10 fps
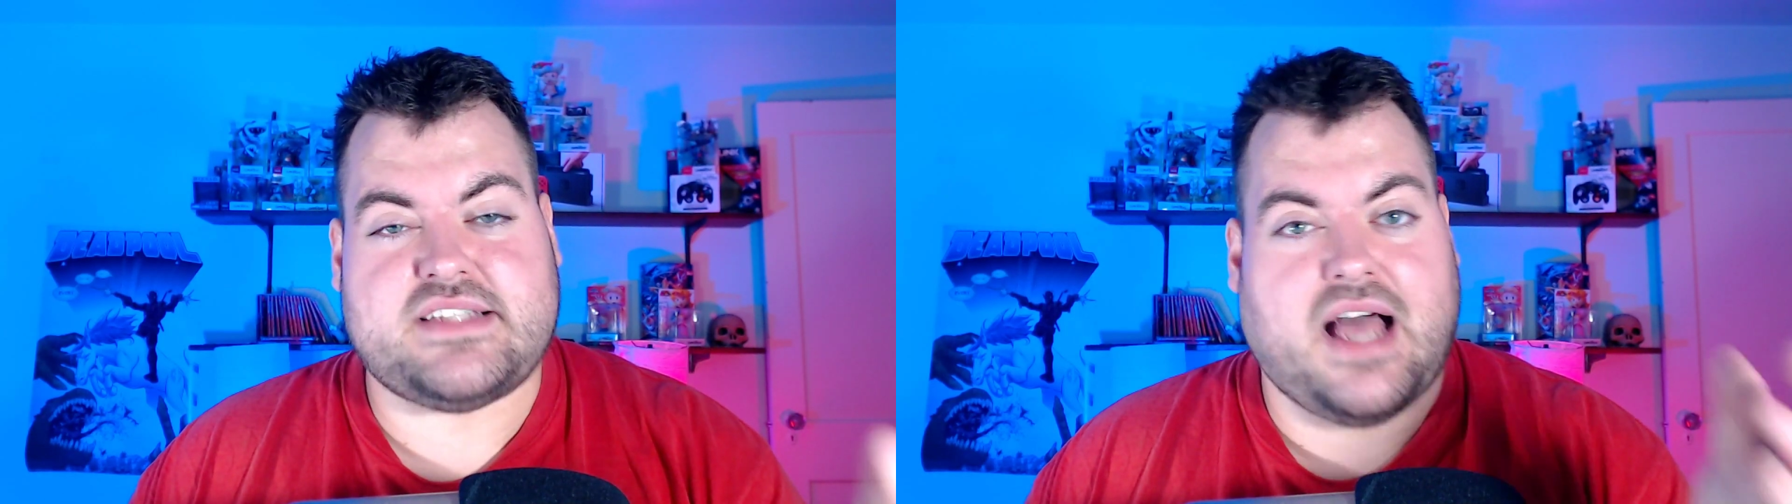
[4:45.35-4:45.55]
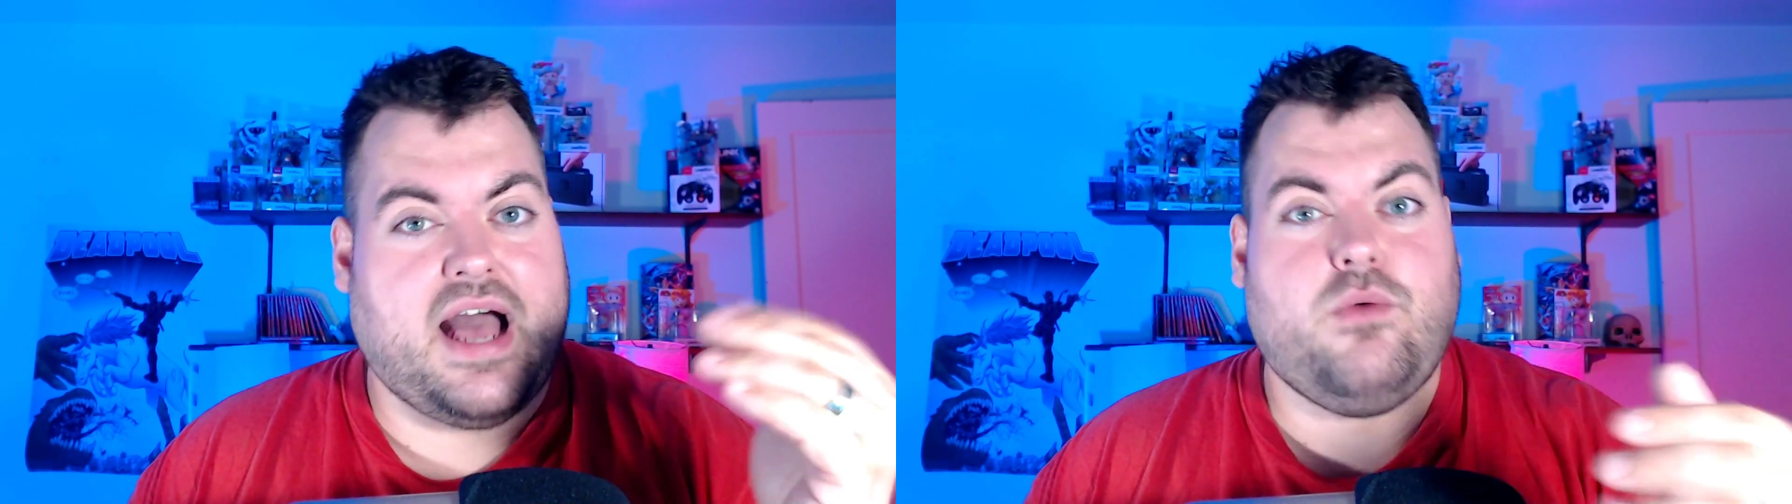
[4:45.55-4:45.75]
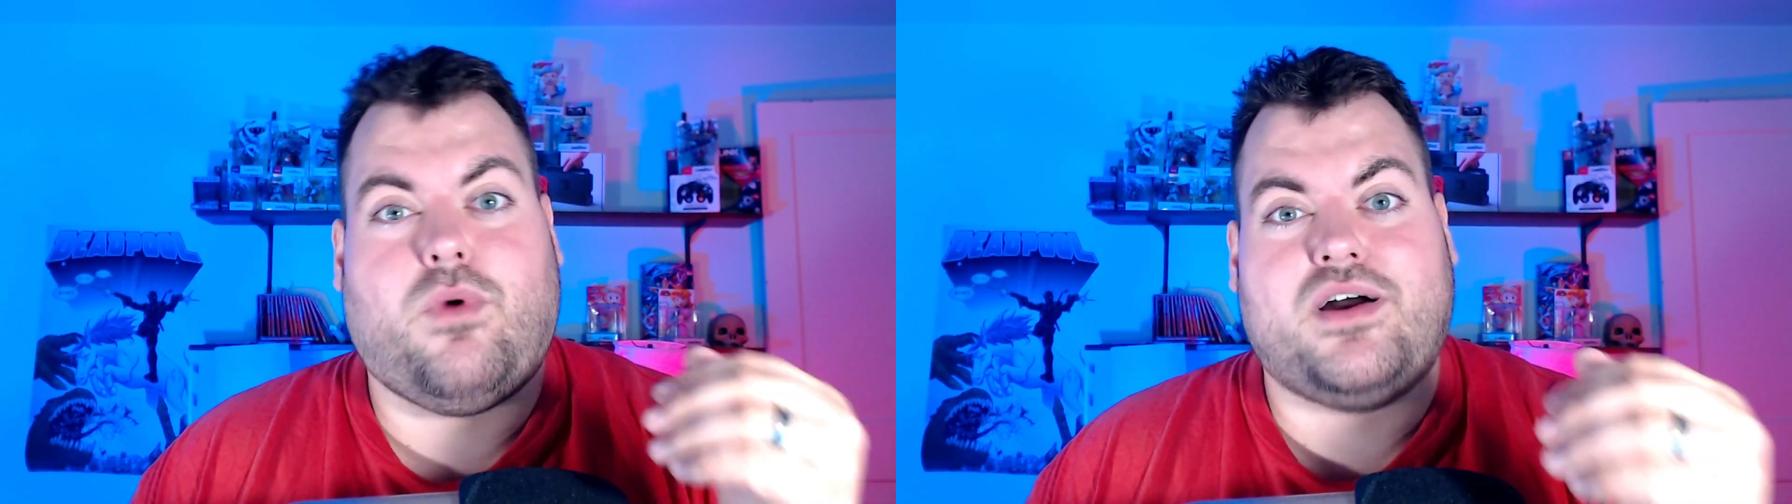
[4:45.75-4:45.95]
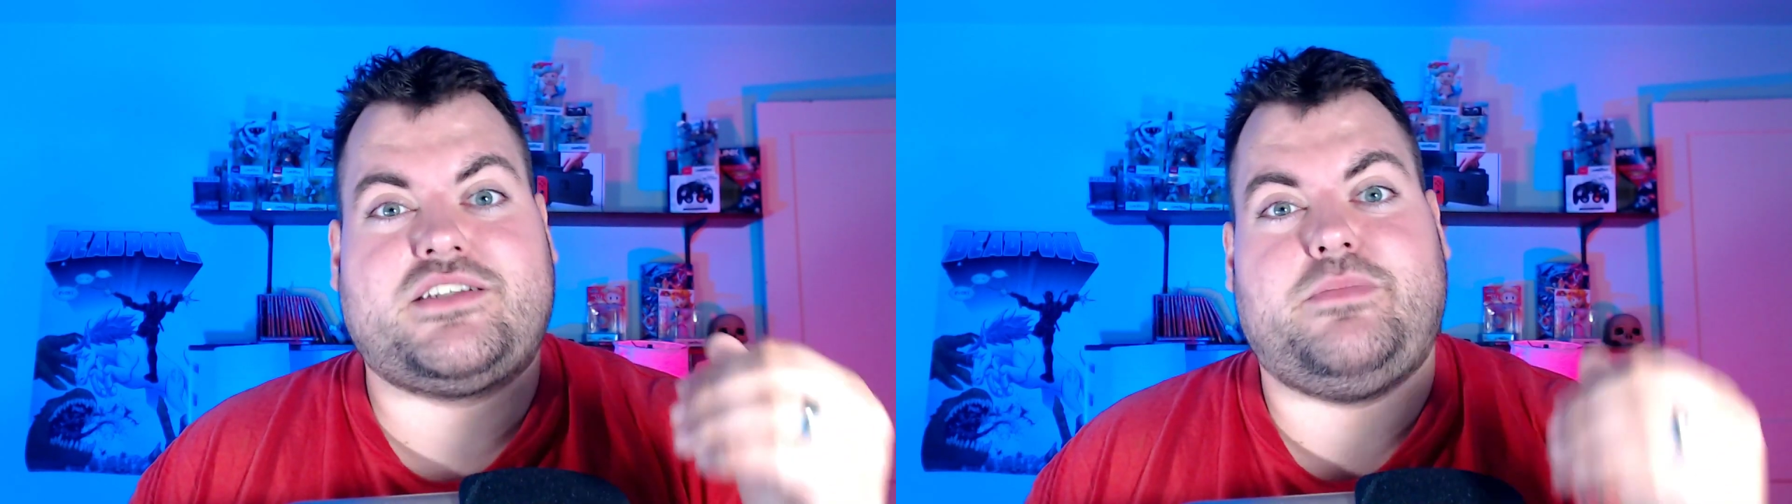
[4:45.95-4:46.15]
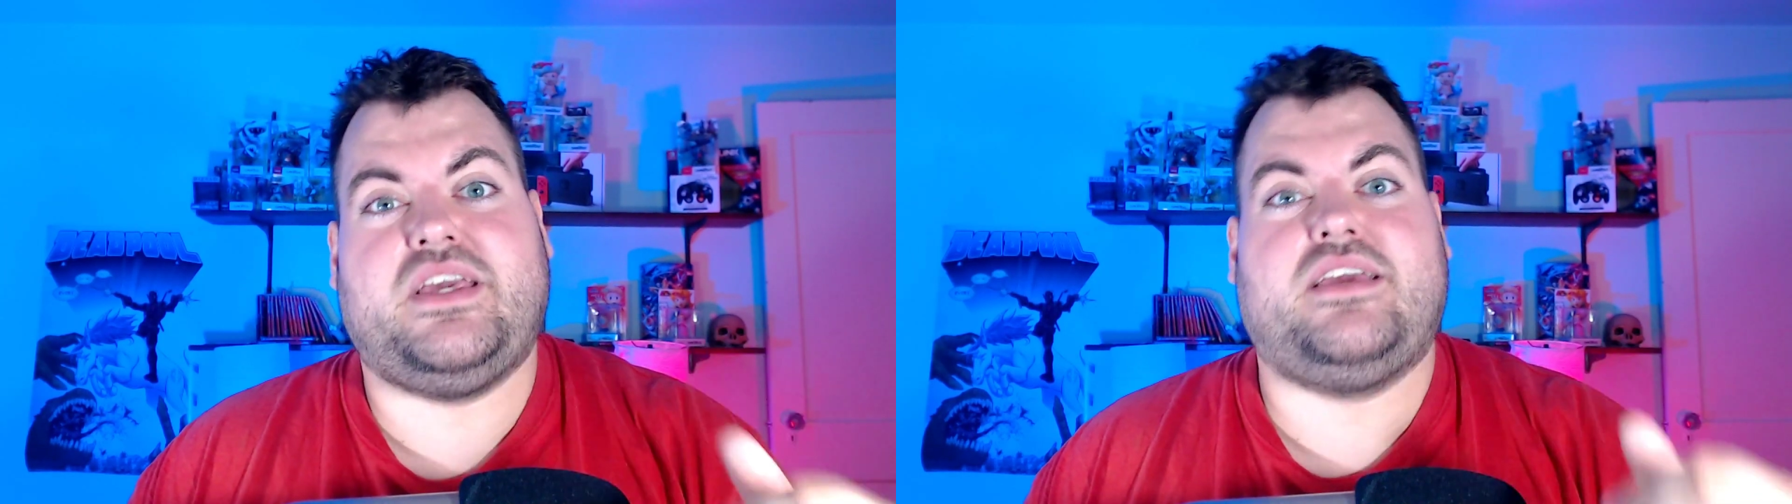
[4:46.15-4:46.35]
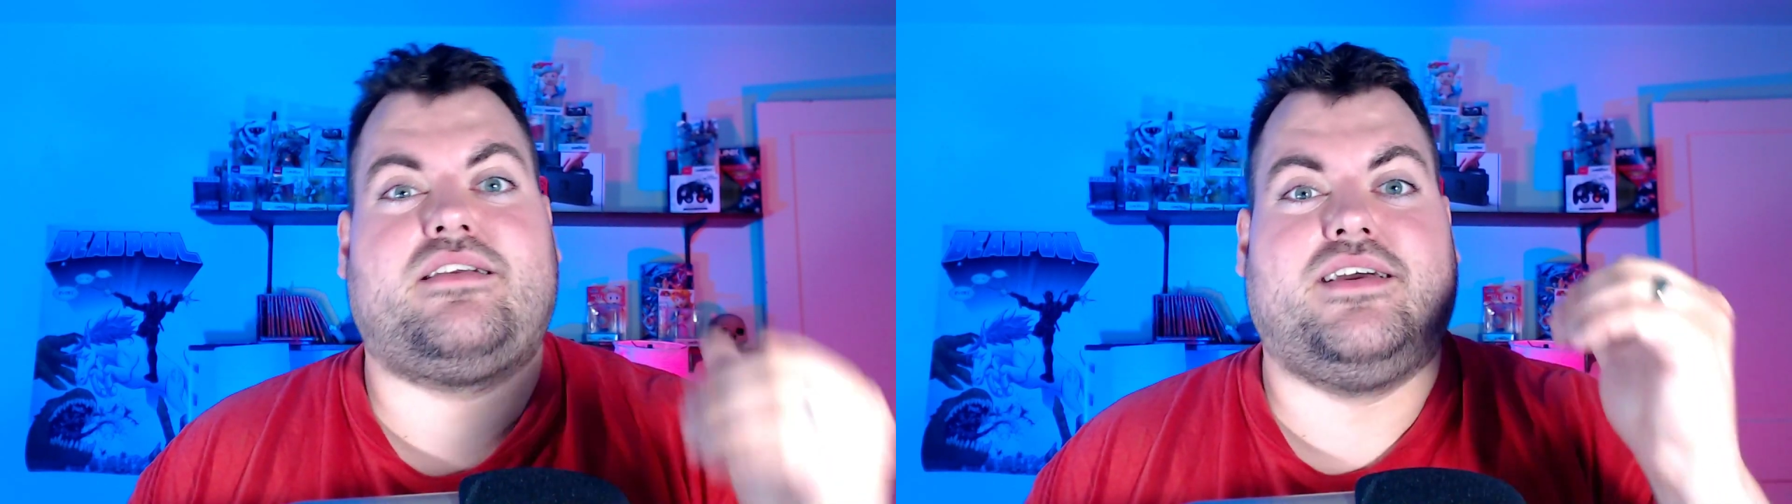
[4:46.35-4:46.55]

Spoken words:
I want to be